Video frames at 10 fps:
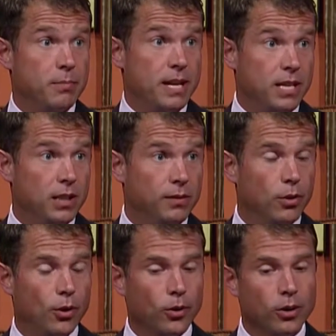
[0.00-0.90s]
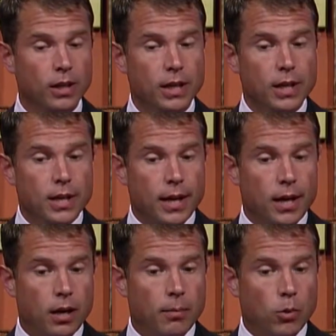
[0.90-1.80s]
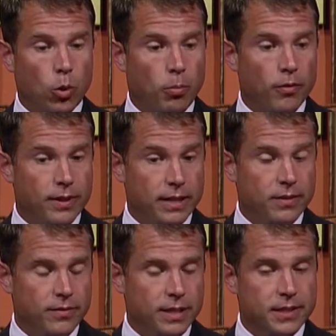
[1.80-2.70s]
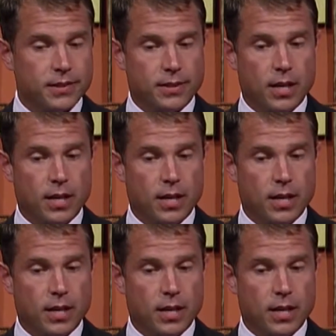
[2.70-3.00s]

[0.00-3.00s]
make you live longer. Um, or prevent events.